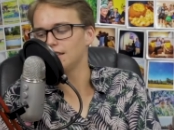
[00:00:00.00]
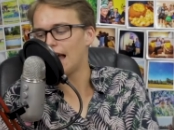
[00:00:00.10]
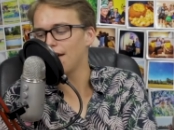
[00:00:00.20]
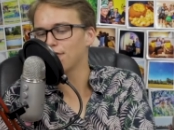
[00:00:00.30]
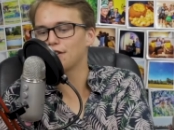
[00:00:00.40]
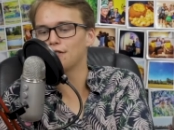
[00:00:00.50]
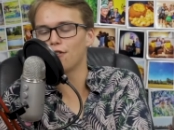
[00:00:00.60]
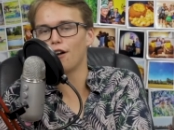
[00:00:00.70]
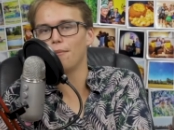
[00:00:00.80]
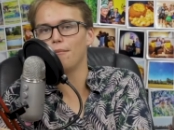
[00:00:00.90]
It's African
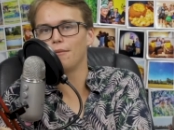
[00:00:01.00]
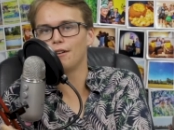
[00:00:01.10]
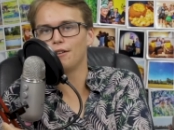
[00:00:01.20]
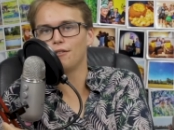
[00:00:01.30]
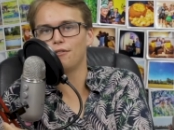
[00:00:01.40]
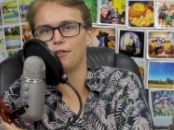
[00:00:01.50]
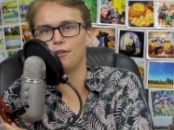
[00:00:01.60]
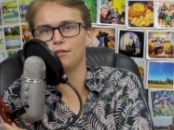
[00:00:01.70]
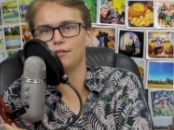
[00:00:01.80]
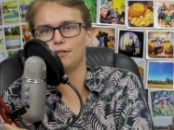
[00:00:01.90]
rum for
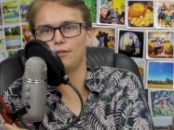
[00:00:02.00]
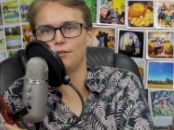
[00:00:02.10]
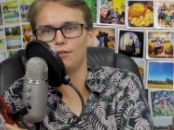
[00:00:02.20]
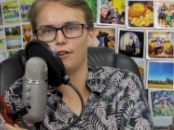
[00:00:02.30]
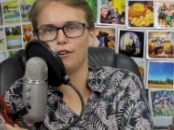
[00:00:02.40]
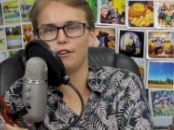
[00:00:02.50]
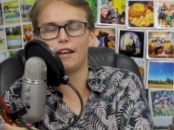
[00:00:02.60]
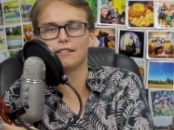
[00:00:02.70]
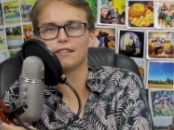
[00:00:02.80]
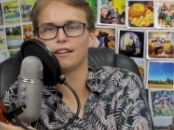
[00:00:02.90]
those who don't know.
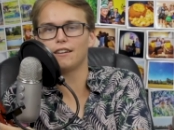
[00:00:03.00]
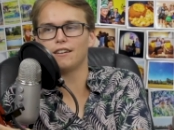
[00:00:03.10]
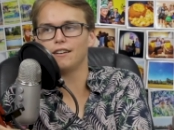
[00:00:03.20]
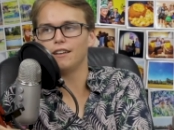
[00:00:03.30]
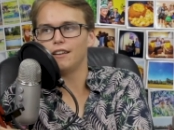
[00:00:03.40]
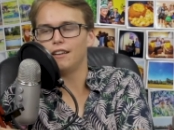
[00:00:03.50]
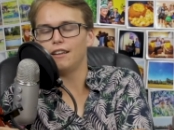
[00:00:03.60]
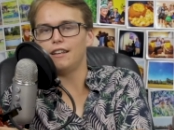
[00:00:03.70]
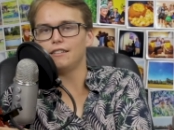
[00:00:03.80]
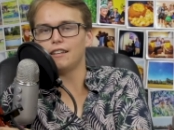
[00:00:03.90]
Yeah, it's like
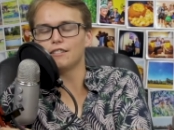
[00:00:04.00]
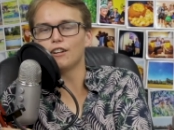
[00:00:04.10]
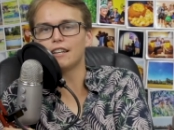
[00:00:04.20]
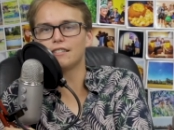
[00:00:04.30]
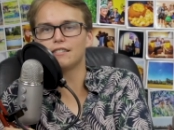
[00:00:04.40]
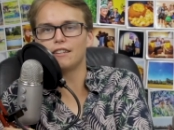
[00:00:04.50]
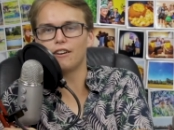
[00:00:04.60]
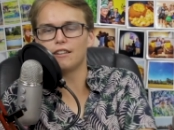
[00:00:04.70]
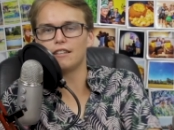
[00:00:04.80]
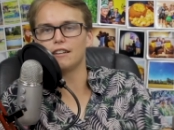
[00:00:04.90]
it's not
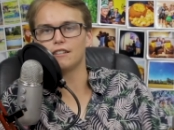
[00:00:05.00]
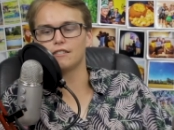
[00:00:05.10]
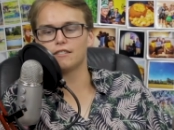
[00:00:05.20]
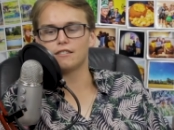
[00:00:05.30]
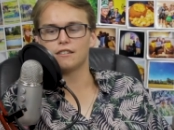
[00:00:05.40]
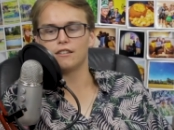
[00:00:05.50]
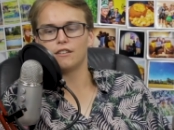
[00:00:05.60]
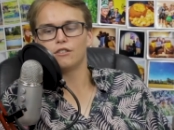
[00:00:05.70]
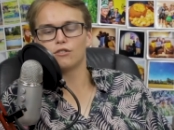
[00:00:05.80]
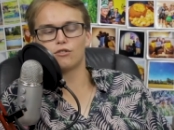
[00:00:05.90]
necessarily that it's
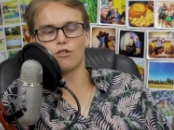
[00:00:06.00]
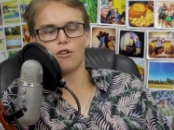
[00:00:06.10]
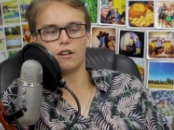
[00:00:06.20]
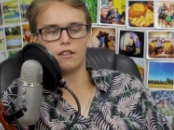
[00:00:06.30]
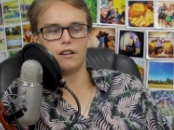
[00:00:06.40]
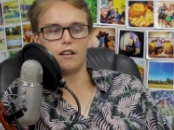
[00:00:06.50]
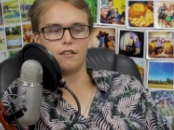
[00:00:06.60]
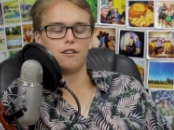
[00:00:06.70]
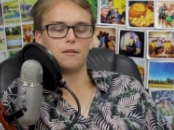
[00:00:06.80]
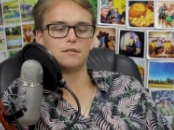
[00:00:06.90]
stronger than
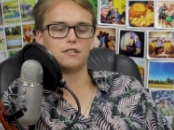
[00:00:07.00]
other rums.